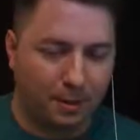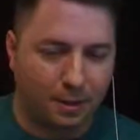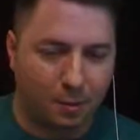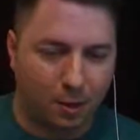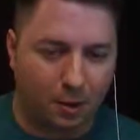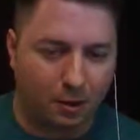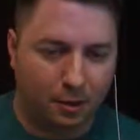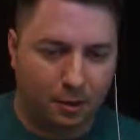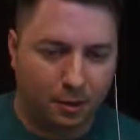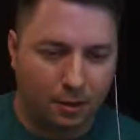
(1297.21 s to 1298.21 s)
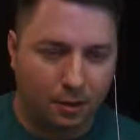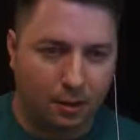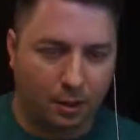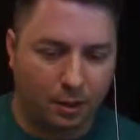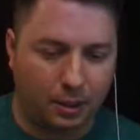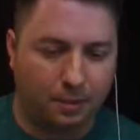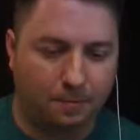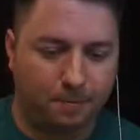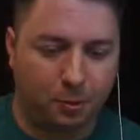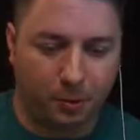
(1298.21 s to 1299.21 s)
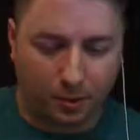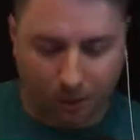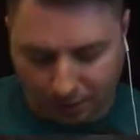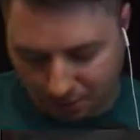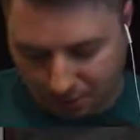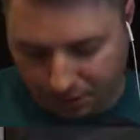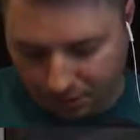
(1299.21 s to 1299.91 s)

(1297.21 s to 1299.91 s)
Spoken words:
it that way. Then the fluid conduit